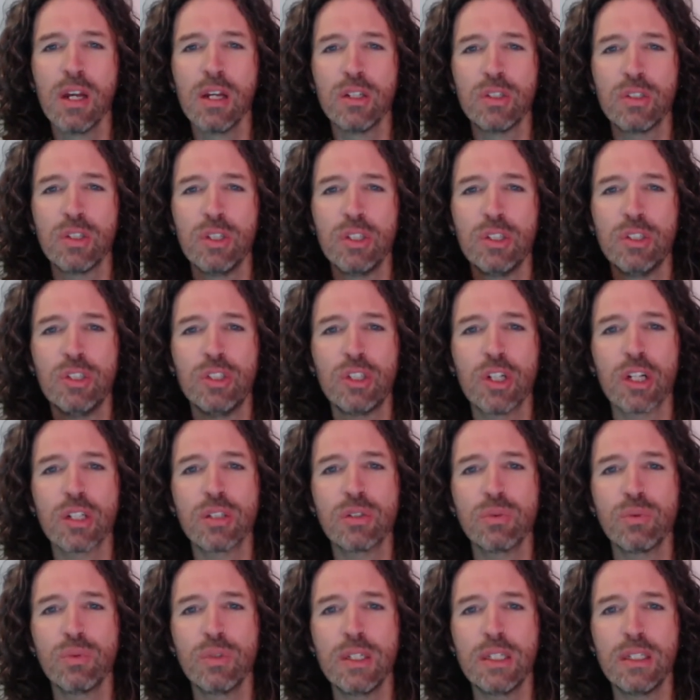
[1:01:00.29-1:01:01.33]
she's
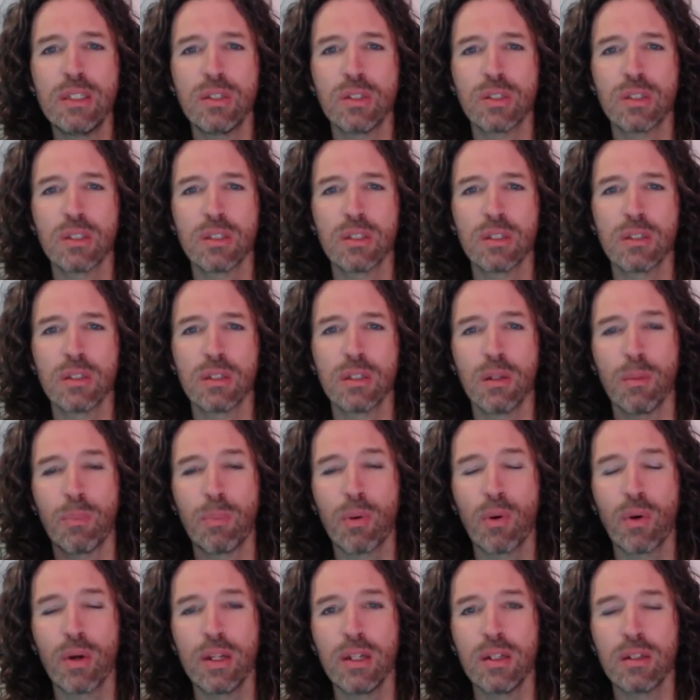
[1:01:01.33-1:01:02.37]
just reached the, the
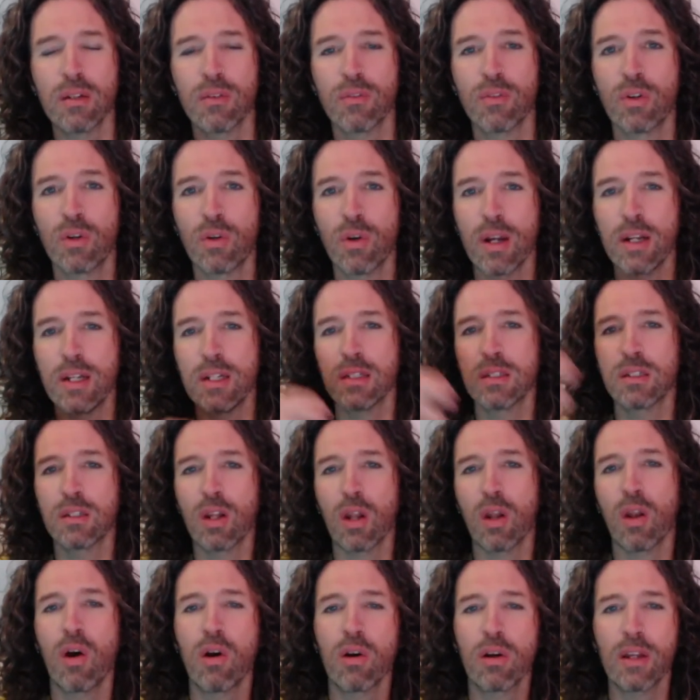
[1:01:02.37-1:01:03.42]
point of greatest
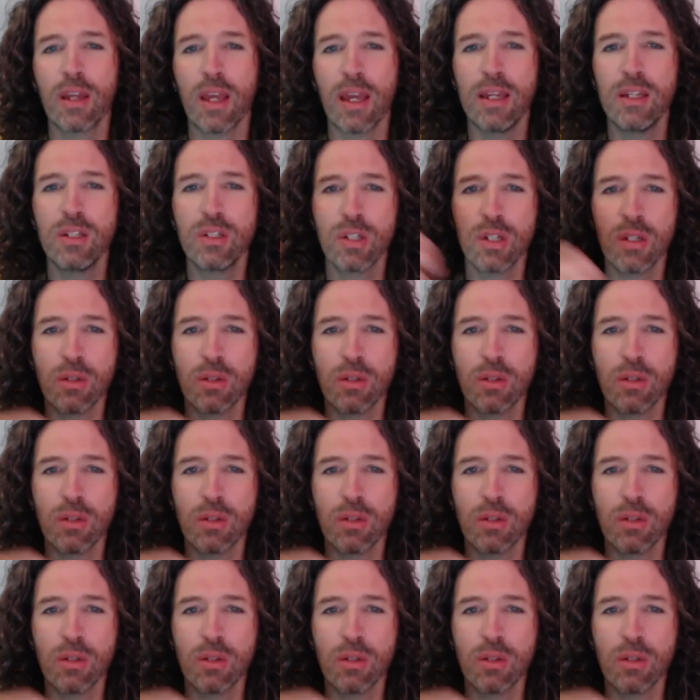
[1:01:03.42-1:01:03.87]
elongation,